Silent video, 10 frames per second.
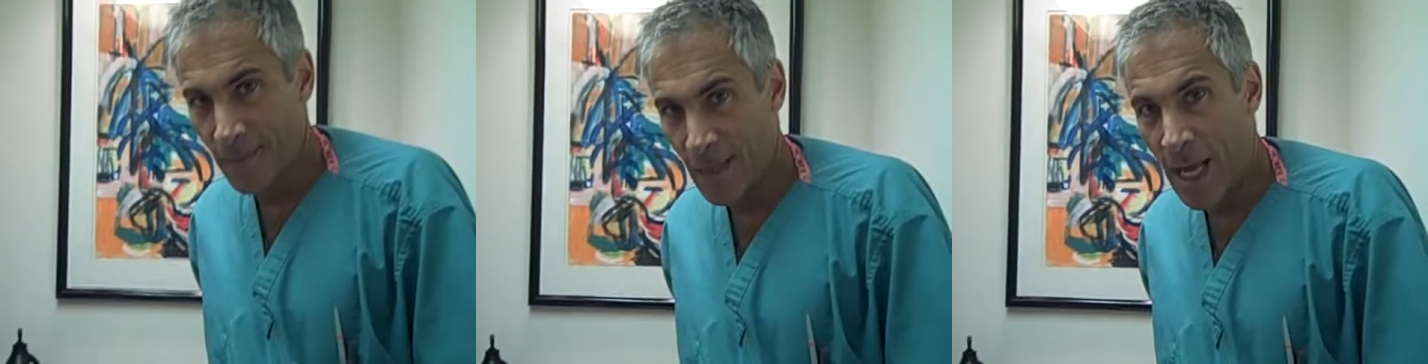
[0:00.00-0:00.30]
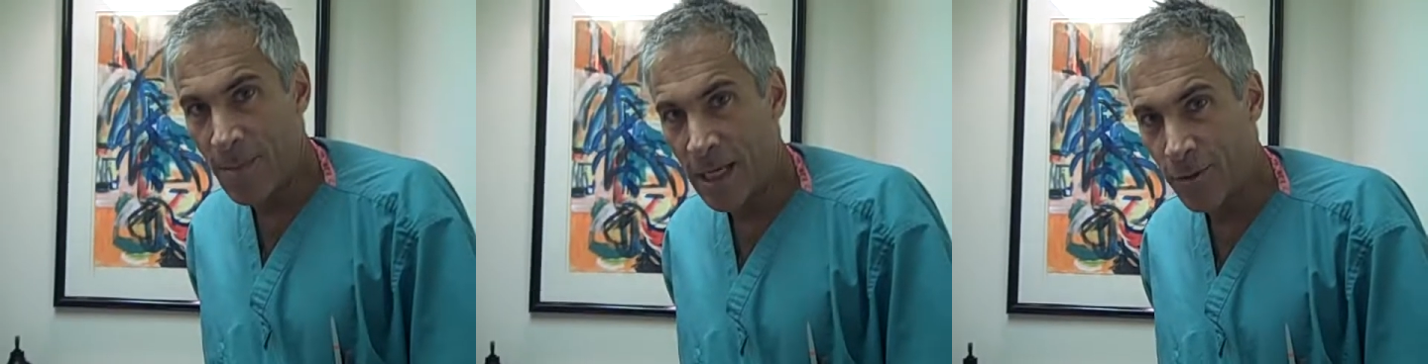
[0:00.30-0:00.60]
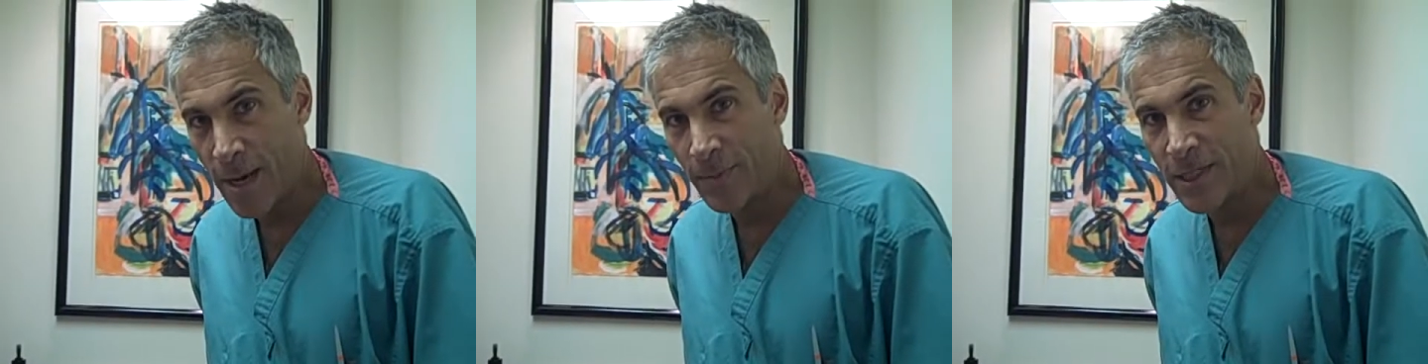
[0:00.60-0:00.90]
Hi, I'm
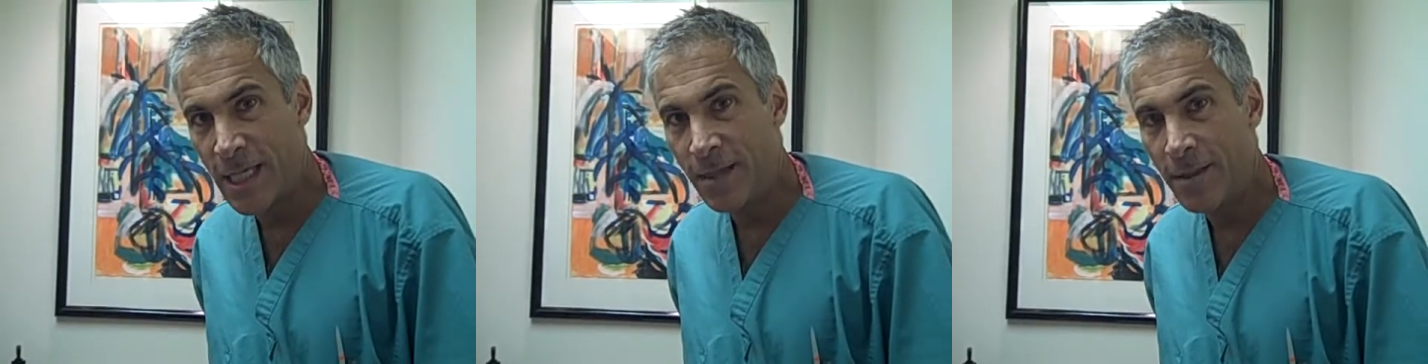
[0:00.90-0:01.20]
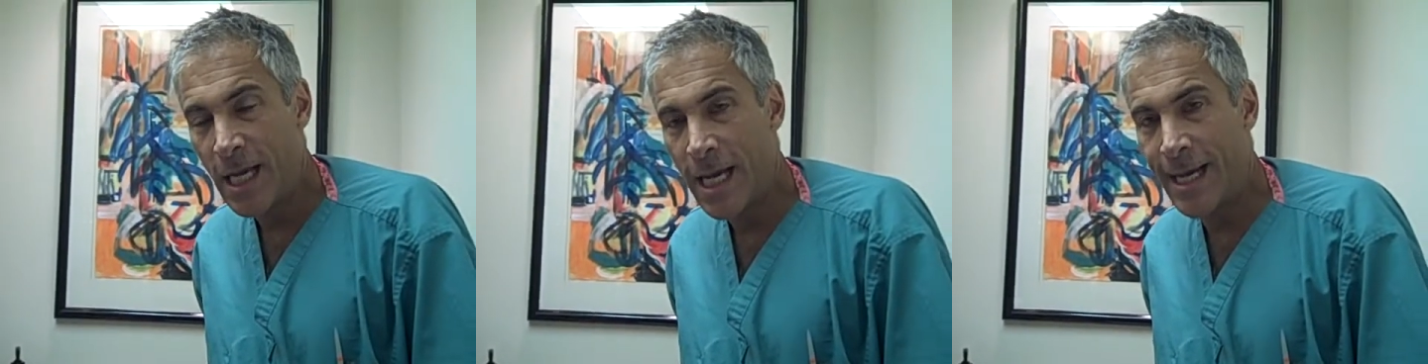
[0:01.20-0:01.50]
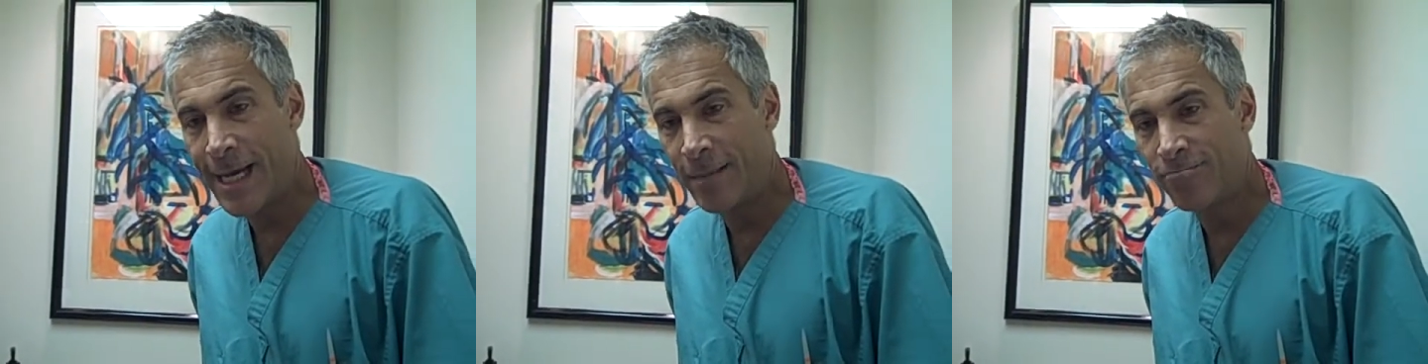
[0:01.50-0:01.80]
Dr. Epstein.
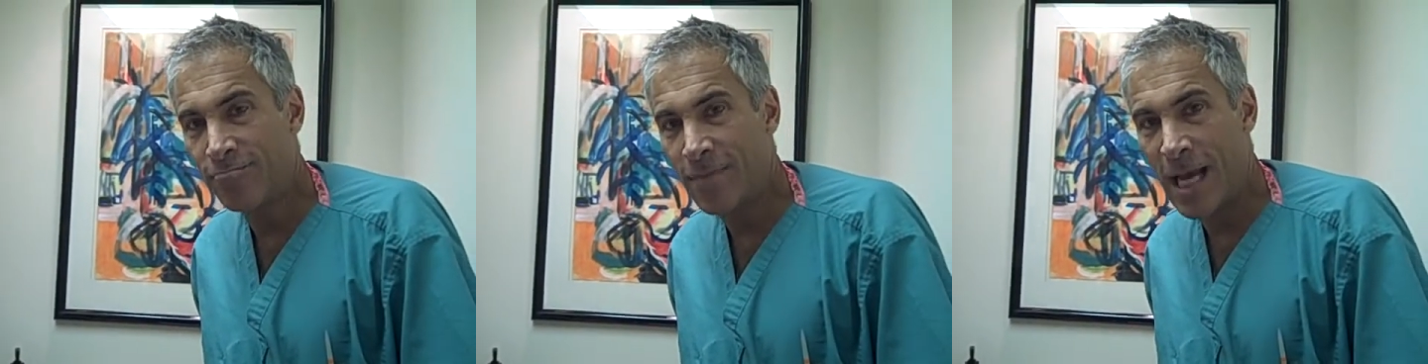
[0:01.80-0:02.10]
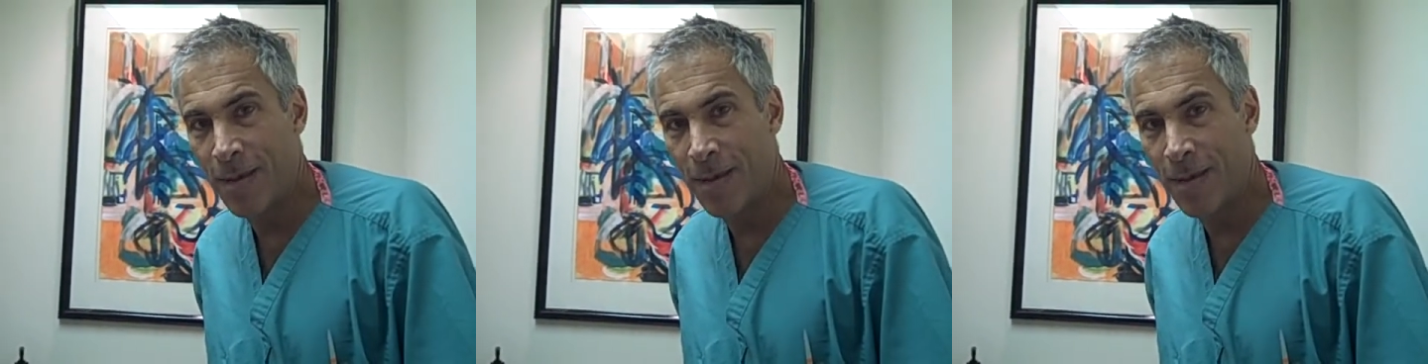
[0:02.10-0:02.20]
Um,